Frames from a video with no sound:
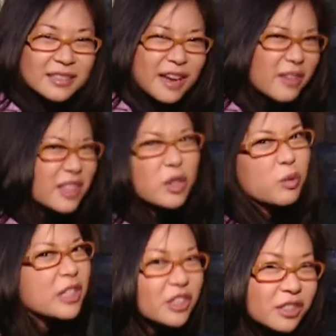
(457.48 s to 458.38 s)
everything's a
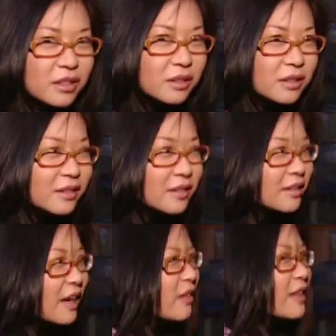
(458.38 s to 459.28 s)
rush.
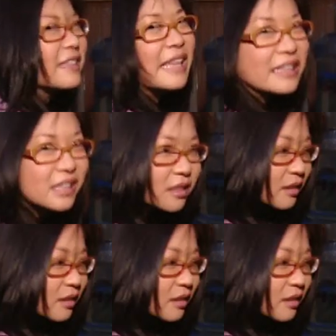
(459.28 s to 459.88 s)
Everything's late.